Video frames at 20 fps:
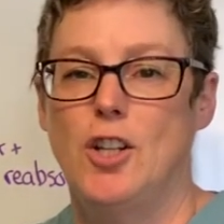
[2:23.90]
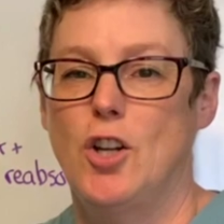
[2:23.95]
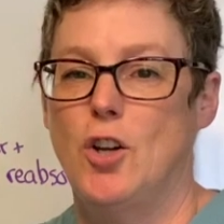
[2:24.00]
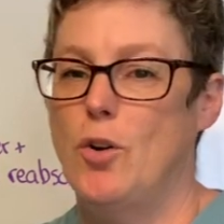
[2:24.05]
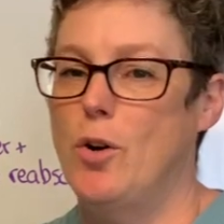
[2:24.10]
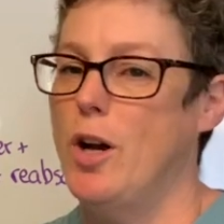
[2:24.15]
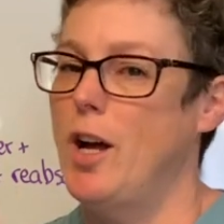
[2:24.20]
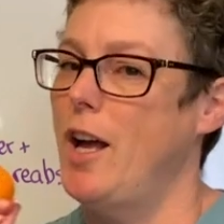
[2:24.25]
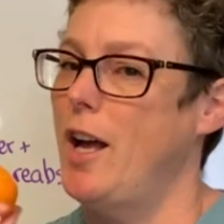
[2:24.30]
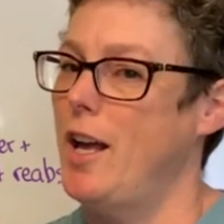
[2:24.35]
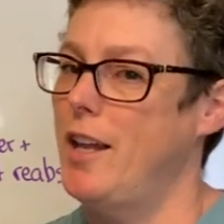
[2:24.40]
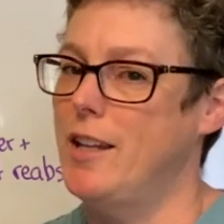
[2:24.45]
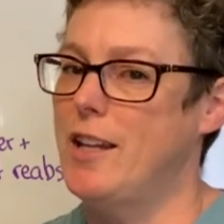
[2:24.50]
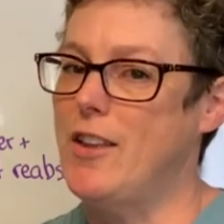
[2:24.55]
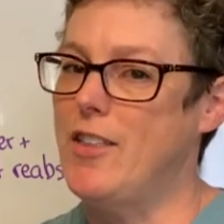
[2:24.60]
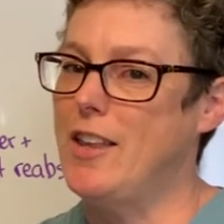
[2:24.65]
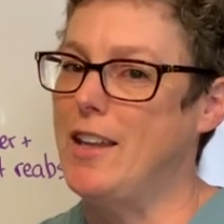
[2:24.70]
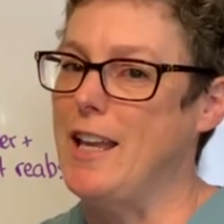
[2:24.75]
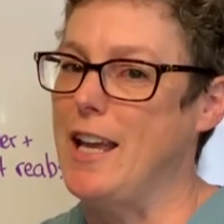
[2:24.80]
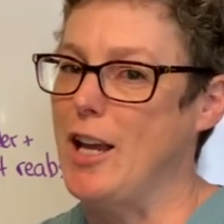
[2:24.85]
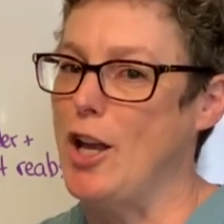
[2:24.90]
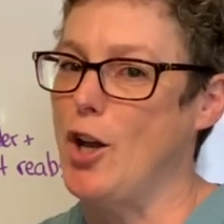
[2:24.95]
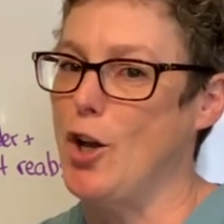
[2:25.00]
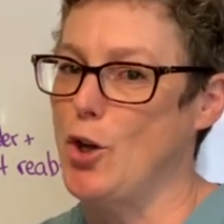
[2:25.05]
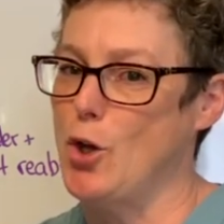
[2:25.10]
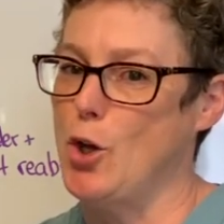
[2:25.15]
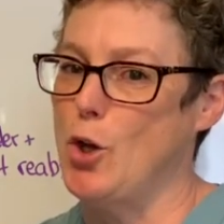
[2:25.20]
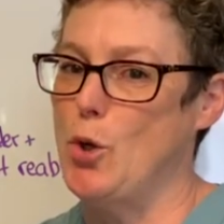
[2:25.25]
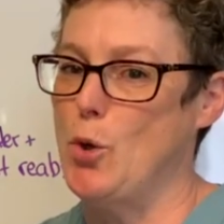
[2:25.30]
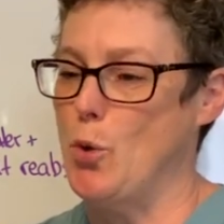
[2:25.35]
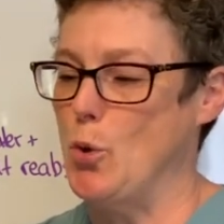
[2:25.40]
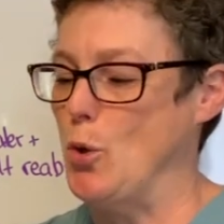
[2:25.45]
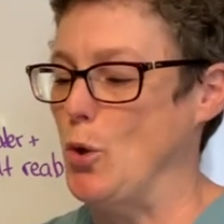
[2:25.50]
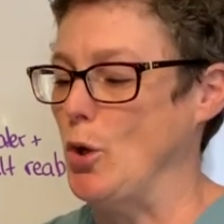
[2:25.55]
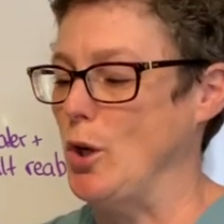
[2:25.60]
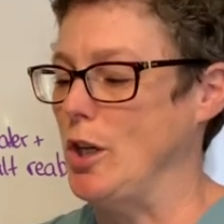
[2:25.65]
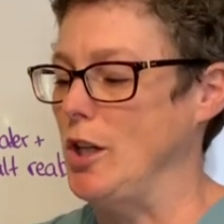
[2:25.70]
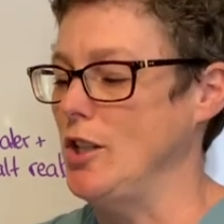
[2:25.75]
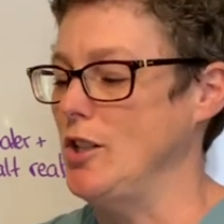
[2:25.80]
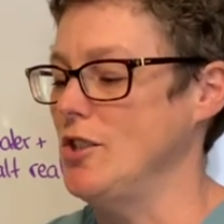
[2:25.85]
know, nothing like a good
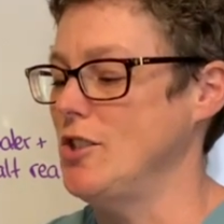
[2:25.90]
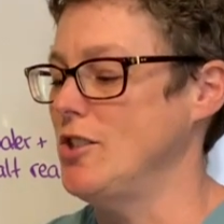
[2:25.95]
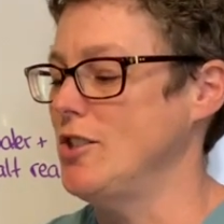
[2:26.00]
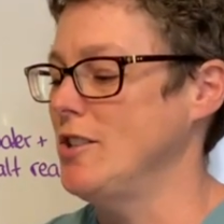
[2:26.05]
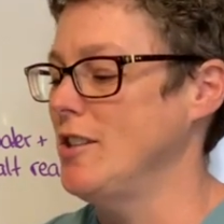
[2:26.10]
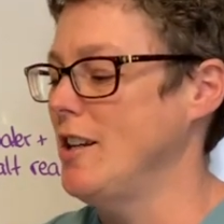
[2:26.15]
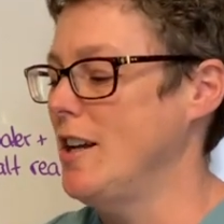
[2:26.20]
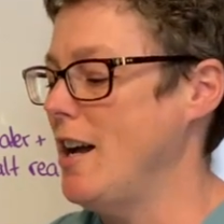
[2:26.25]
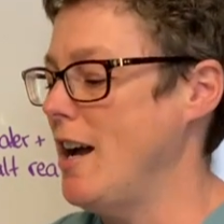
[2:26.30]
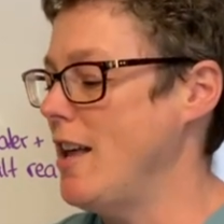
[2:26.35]
orange.